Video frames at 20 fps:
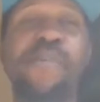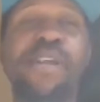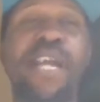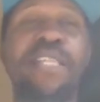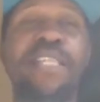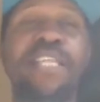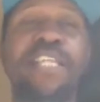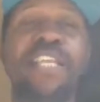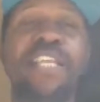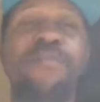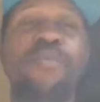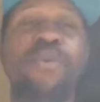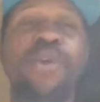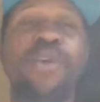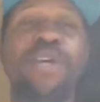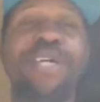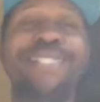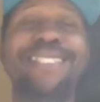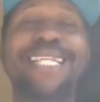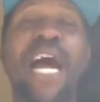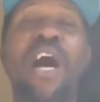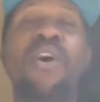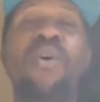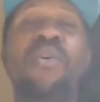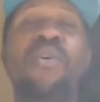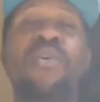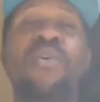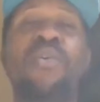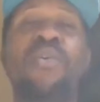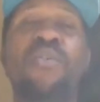me, I think that boy went
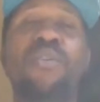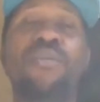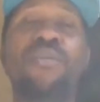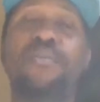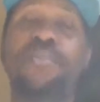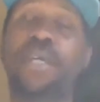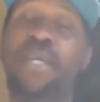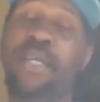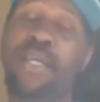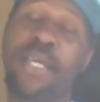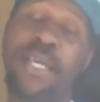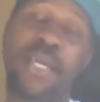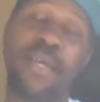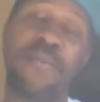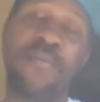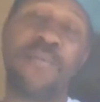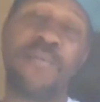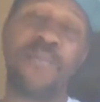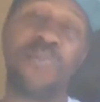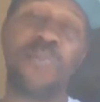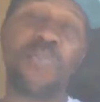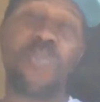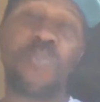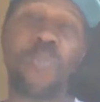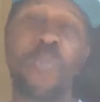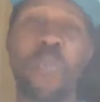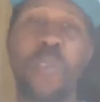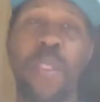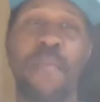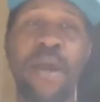down, but hey,
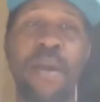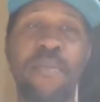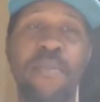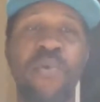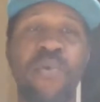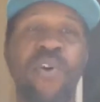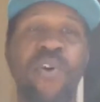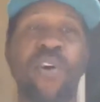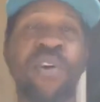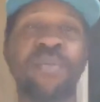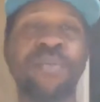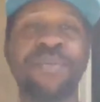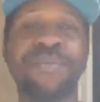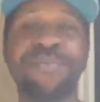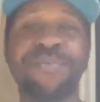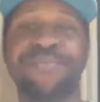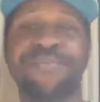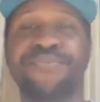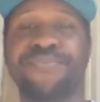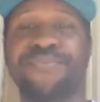might be wrong.